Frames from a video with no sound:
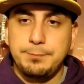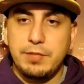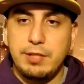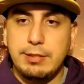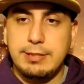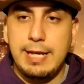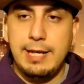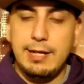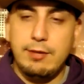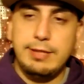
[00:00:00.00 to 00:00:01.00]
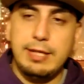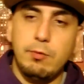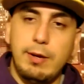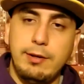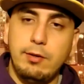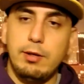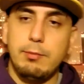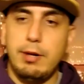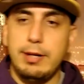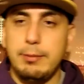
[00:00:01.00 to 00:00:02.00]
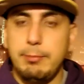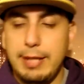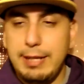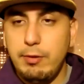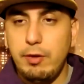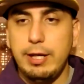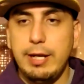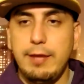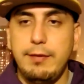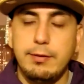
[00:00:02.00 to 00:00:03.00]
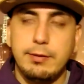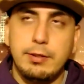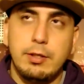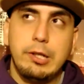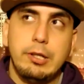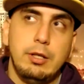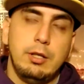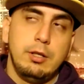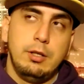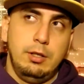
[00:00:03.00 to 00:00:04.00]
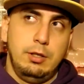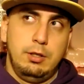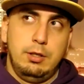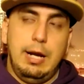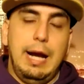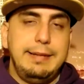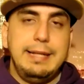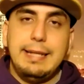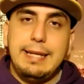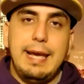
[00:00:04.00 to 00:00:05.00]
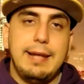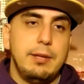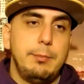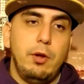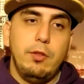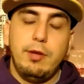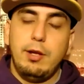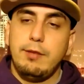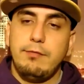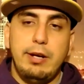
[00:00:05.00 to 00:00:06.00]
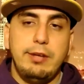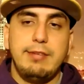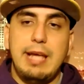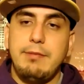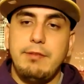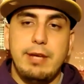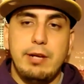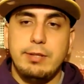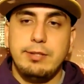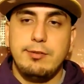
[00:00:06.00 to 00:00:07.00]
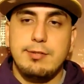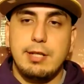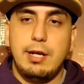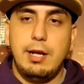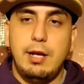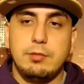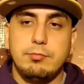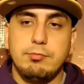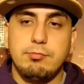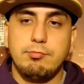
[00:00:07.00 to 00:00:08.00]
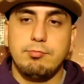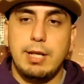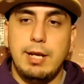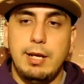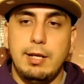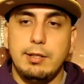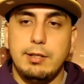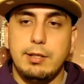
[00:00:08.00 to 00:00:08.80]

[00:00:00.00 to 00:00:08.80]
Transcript: He said, Dan, I don't think Rondo and LeBron can play well together. I think they can. They're both very savvy veterans. And,